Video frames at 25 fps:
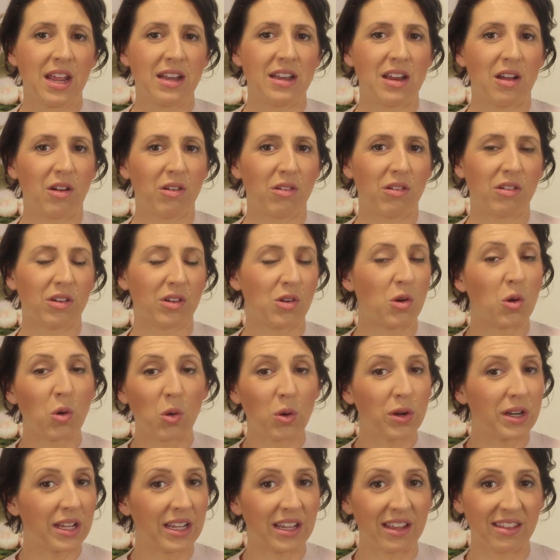Now,
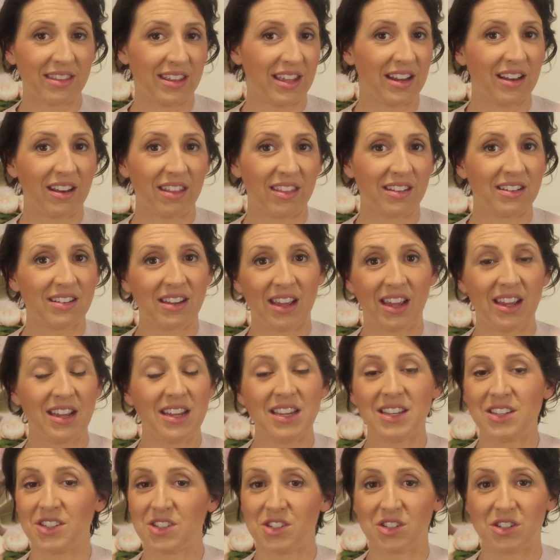cording at the end of the
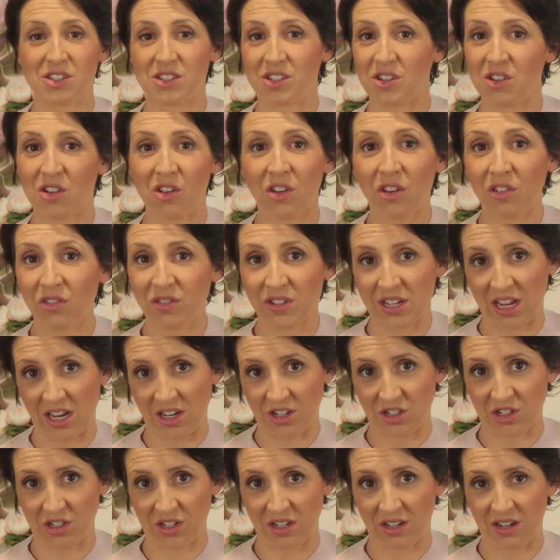day is just nerve
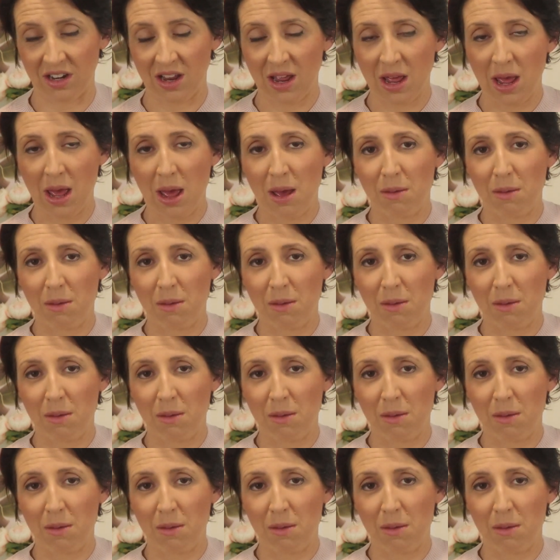tension.